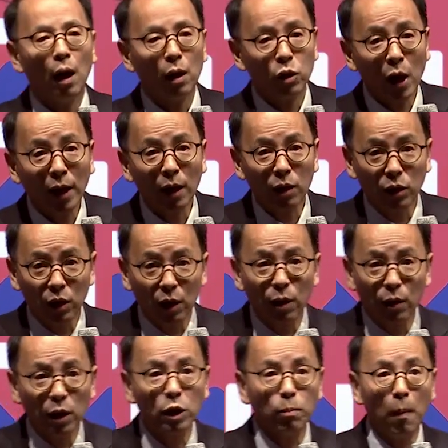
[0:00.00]
China is in
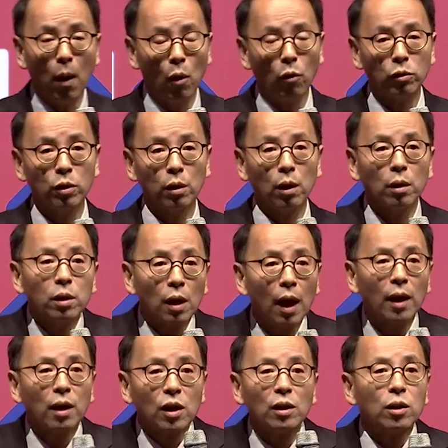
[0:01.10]
this mode. It's
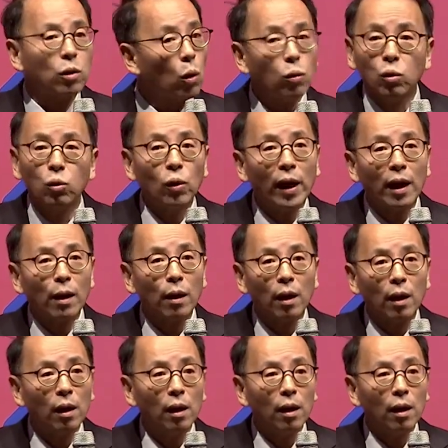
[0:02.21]
like just don't do anything.